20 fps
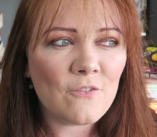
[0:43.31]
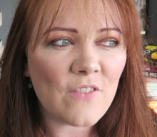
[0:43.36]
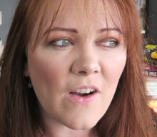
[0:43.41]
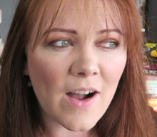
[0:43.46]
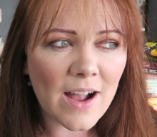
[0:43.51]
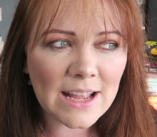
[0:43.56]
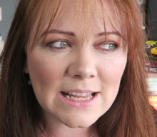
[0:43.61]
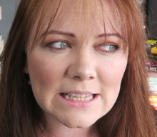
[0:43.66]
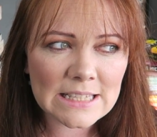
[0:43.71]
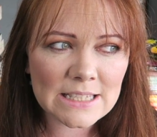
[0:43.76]

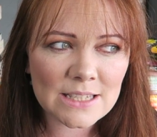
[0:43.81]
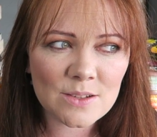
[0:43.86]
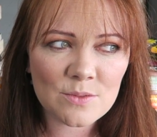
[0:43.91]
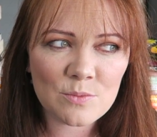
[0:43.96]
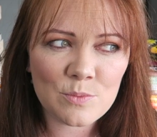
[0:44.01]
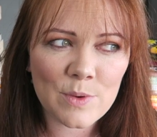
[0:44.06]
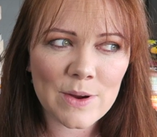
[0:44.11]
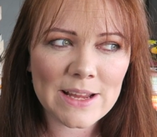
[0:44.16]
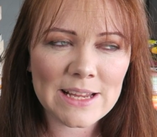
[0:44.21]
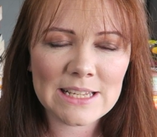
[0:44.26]
Find
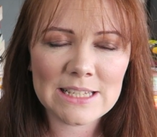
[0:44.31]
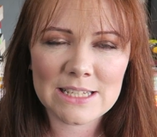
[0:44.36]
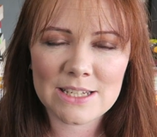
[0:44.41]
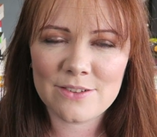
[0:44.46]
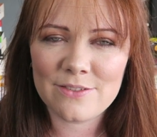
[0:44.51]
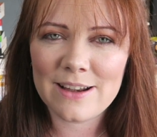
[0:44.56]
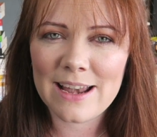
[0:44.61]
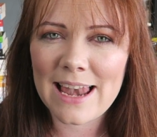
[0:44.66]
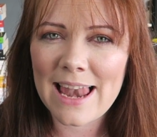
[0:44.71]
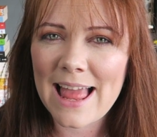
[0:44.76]
some ways
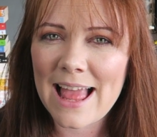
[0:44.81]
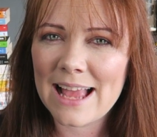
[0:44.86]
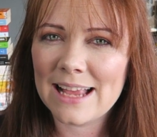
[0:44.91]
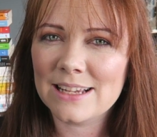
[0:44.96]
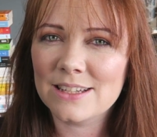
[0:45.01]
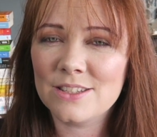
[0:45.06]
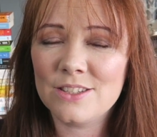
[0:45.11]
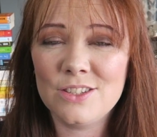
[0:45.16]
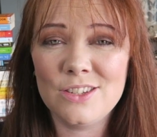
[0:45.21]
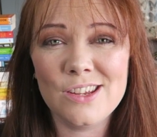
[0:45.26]
to
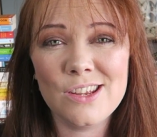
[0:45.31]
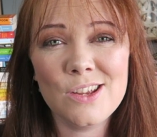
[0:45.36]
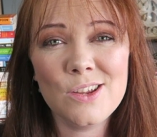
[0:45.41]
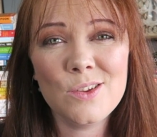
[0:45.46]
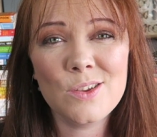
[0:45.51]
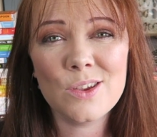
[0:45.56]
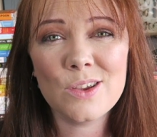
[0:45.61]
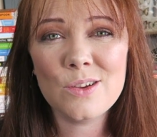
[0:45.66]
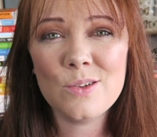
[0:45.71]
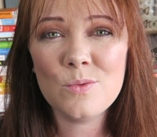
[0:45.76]
relax. Do
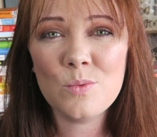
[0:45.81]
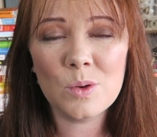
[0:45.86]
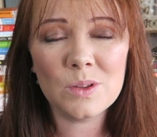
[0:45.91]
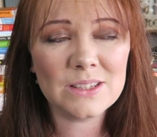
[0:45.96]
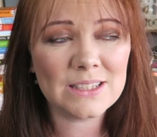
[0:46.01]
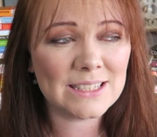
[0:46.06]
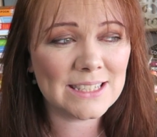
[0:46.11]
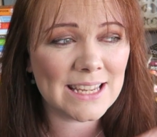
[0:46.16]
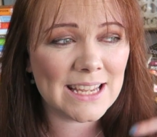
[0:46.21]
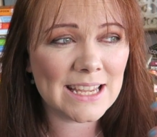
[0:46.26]
you
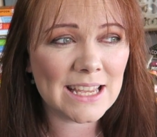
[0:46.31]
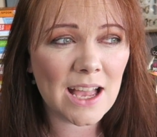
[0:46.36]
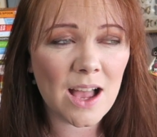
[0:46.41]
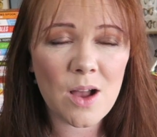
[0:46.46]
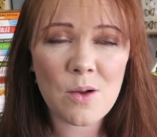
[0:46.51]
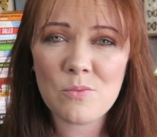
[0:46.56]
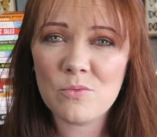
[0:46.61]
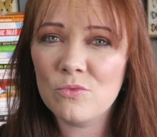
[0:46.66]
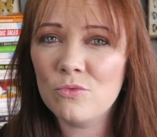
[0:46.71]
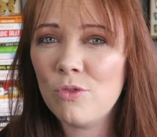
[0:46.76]
want to take
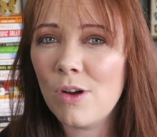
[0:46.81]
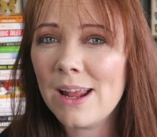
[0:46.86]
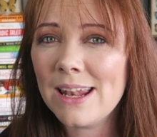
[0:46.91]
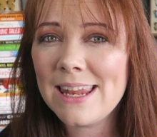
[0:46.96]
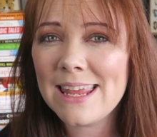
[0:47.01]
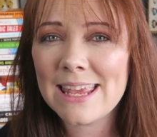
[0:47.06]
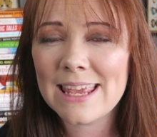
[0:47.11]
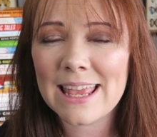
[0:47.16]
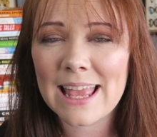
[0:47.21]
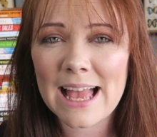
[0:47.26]
up
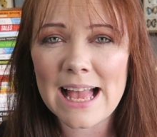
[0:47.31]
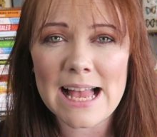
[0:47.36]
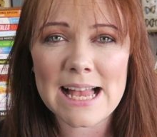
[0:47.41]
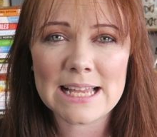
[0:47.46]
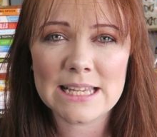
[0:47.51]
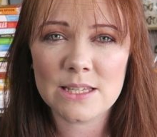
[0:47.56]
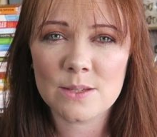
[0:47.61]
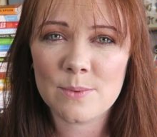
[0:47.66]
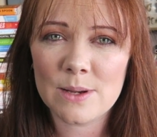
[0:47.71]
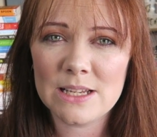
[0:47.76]
running
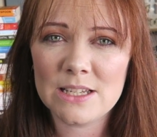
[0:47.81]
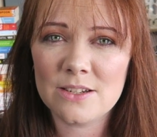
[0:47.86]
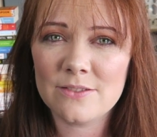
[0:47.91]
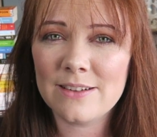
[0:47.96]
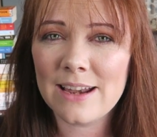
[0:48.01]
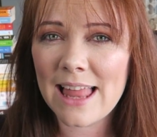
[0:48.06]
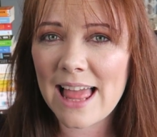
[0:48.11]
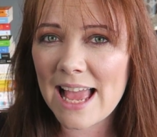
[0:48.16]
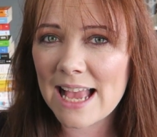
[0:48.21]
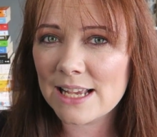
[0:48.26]
as a way to
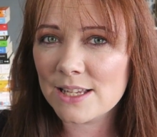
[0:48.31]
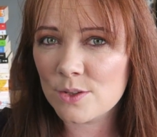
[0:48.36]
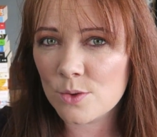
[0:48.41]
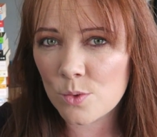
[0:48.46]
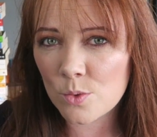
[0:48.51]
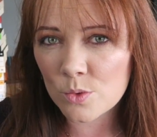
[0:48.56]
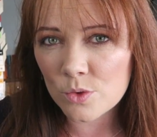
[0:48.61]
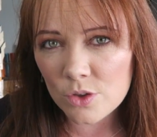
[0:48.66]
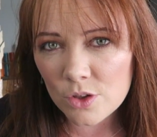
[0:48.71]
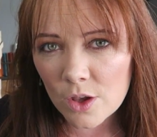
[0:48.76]
relax,
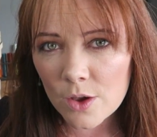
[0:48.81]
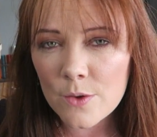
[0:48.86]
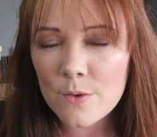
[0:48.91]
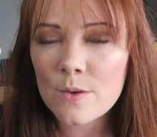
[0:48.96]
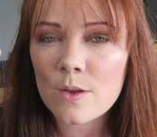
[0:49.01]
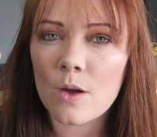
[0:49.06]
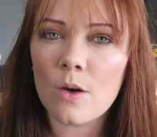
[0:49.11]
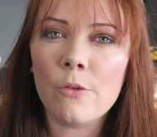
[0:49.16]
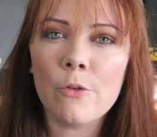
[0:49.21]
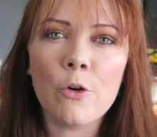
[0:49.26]
or
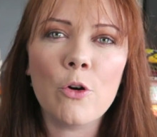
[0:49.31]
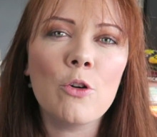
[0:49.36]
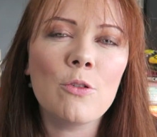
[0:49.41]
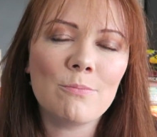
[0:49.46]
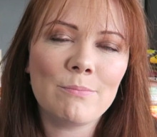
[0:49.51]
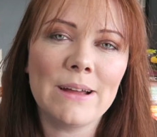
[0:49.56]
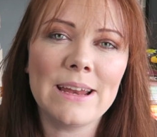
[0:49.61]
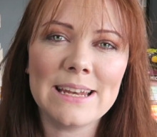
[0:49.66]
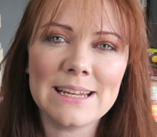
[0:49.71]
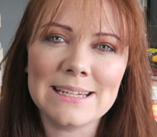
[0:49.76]
yoga,
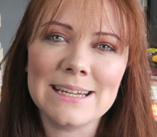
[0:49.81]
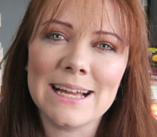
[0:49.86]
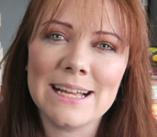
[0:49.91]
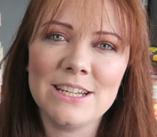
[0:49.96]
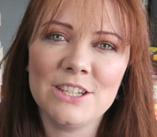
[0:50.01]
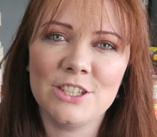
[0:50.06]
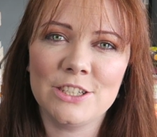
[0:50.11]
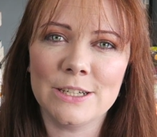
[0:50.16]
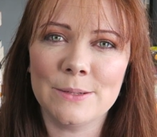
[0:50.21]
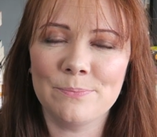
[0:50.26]
or
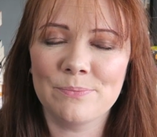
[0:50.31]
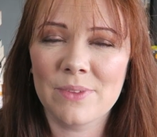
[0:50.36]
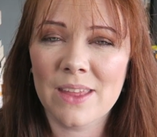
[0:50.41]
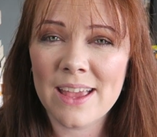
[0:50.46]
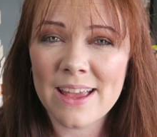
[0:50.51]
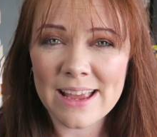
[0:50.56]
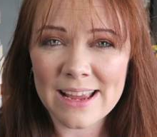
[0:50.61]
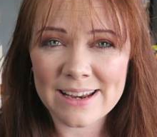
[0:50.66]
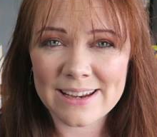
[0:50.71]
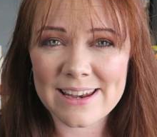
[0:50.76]
meditation?
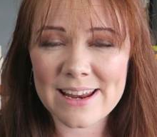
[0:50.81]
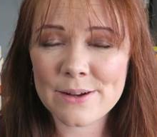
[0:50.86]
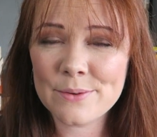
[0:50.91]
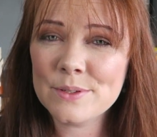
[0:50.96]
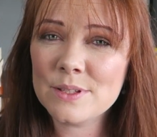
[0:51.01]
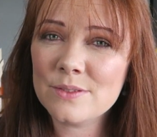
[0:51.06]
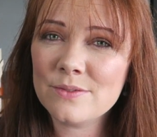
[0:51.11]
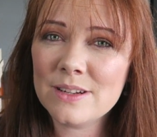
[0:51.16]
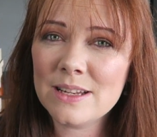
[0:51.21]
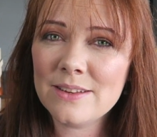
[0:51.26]

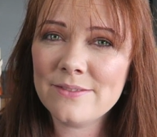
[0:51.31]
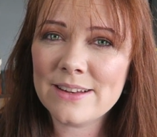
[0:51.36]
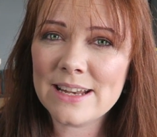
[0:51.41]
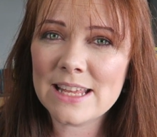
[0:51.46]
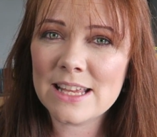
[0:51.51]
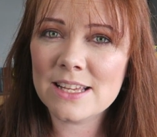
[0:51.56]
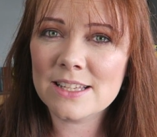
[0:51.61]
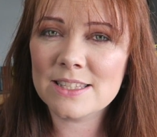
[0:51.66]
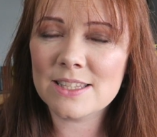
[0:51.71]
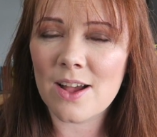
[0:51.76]
Now is a really,
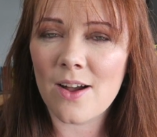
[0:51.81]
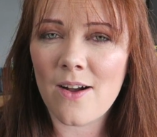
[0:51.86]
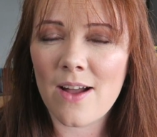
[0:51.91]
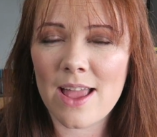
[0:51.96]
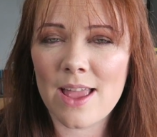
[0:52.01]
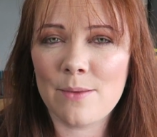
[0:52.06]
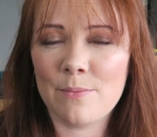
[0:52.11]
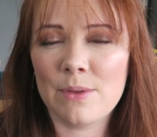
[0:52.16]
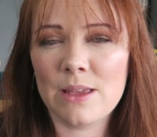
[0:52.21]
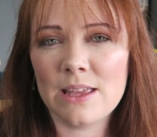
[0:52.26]
really good
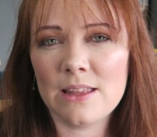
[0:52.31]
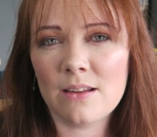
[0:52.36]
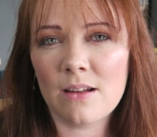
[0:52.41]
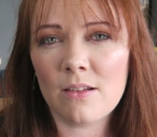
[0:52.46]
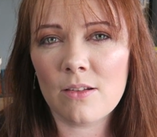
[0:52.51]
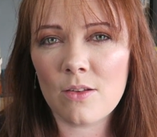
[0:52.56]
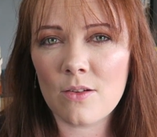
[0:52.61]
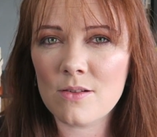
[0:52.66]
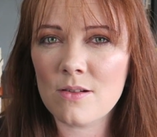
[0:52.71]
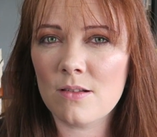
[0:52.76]
time in
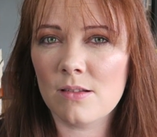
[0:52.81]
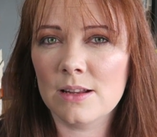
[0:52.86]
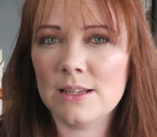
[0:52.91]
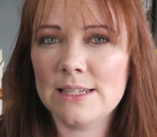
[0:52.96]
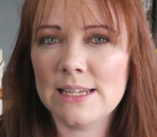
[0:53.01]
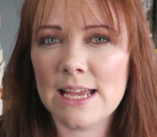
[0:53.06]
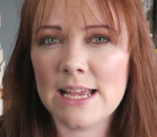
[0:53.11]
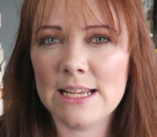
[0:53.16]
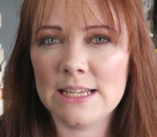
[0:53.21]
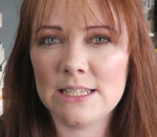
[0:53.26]
our long
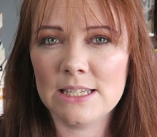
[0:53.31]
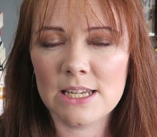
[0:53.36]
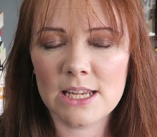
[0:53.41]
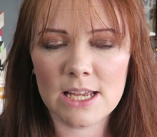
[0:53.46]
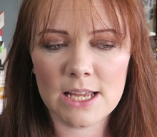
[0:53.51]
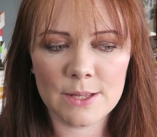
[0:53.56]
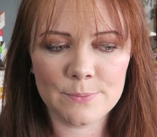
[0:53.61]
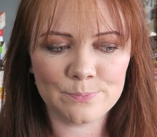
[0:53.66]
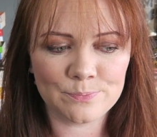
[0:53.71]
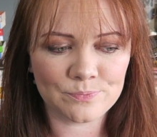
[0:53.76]
holiday
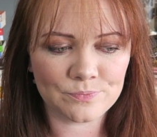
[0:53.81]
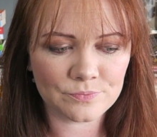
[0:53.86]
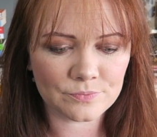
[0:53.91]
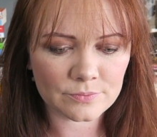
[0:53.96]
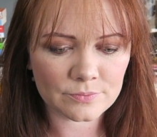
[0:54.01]
to